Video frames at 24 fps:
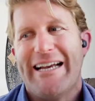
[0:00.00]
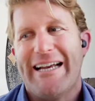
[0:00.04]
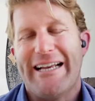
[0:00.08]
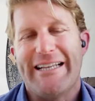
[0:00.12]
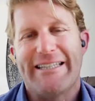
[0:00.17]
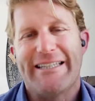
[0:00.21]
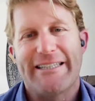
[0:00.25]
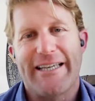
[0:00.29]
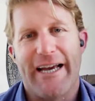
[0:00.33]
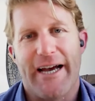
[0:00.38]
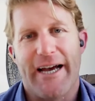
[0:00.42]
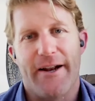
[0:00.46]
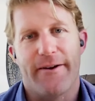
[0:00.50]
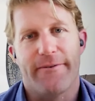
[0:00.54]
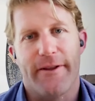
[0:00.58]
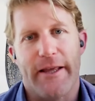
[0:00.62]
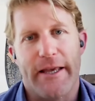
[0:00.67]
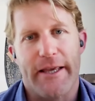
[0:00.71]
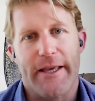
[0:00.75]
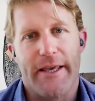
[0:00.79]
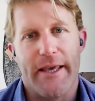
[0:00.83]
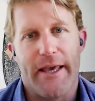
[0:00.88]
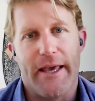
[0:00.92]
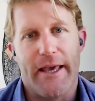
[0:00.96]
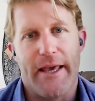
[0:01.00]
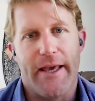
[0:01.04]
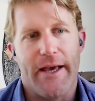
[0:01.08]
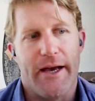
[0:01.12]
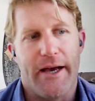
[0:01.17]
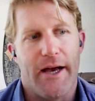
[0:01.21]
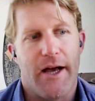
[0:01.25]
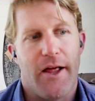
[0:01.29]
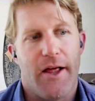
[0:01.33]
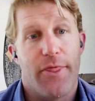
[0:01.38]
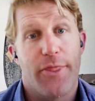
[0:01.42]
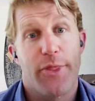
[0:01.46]
it's kind of like
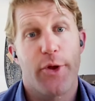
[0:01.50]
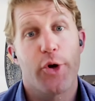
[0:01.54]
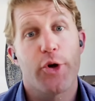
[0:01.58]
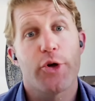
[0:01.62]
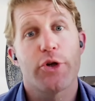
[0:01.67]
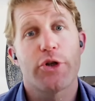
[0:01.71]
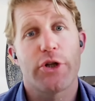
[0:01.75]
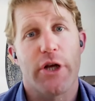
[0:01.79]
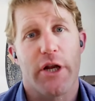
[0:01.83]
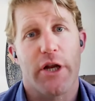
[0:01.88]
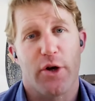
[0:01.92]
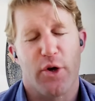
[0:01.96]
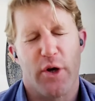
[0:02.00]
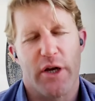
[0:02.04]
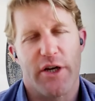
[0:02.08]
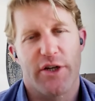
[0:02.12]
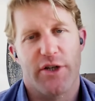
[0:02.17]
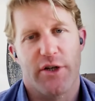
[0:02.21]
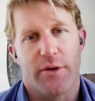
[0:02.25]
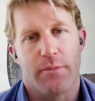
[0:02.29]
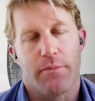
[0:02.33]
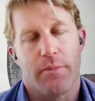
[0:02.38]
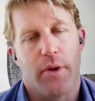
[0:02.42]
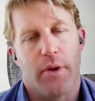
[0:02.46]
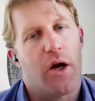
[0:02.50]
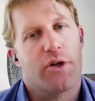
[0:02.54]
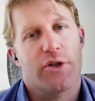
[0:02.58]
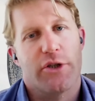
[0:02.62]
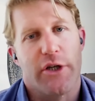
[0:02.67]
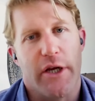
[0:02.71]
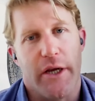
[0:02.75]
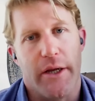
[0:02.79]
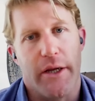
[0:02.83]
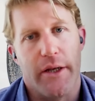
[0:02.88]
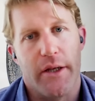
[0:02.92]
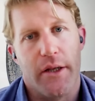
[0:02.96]
a 3rd generation
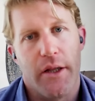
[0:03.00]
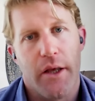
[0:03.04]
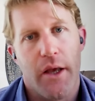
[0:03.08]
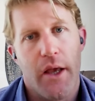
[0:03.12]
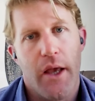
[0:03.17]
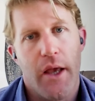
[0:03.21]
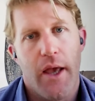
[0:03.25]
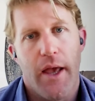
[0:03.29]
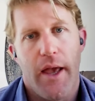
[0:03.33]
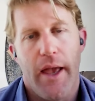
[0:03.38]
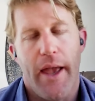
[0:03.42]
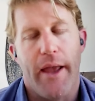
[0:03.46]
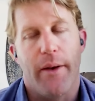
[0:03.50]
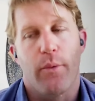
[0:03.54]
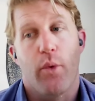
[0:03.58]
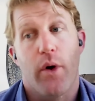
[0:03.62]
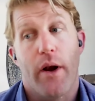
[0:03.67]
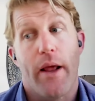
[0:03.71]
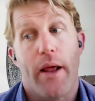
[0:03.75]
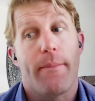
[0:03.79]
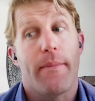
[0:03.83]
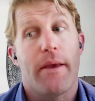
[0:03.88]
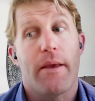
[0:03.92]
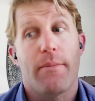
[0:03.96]
blockchain. And what I